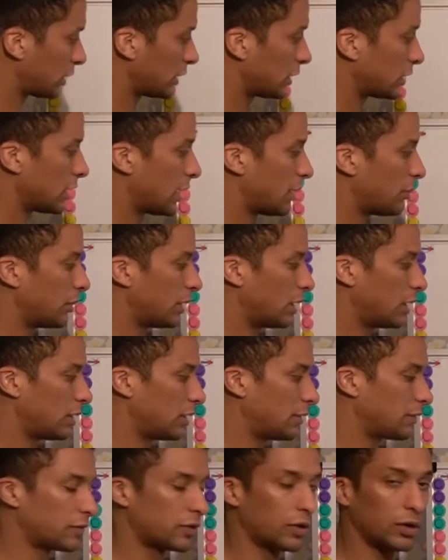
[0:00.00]
a
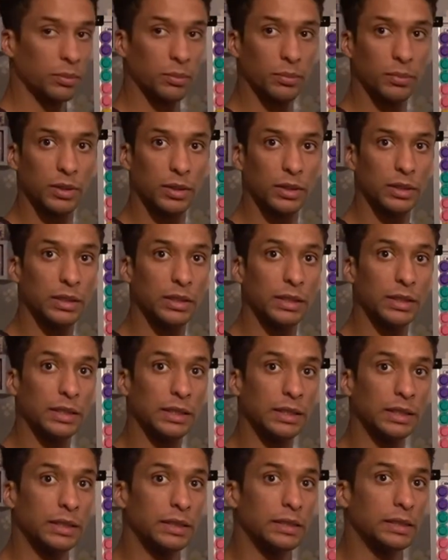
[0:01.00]
number from
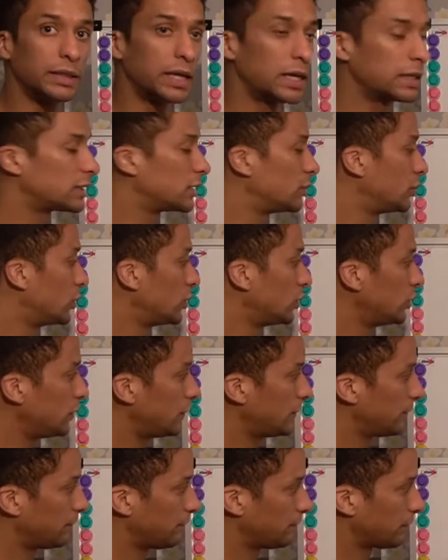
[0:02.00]

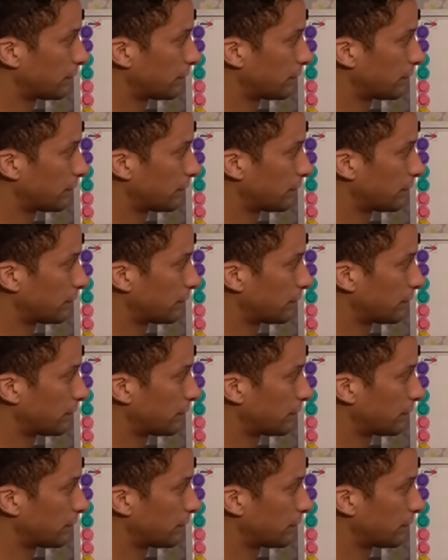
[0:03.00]
decimal,